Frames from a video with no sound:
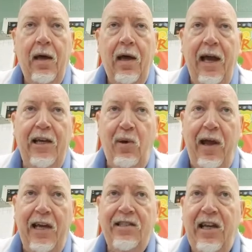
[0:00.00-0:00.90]
A
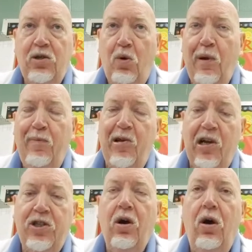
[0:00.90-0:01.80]
asexual
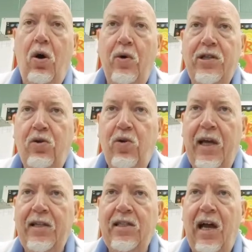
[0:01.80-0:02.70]
reproduction always
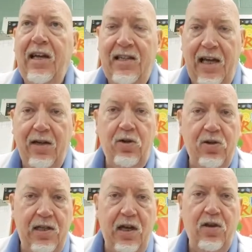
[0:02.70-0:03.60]
creates identical
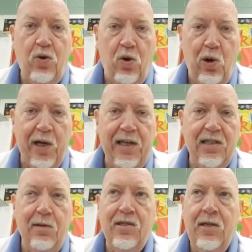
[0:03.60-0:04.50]
cells or
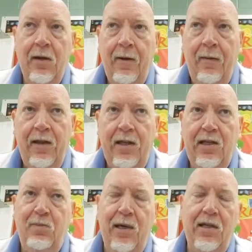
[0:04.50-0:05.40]
organisms.
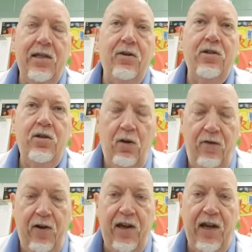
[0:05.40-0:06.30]
This means there is no
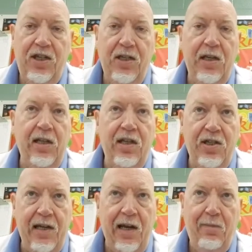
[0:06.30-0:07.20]
variation in the
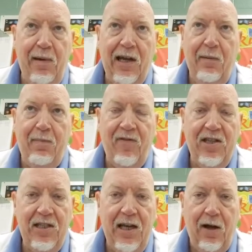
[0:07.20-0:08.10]
genetic makeup of the
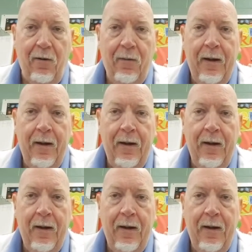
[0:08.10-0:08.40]
cell.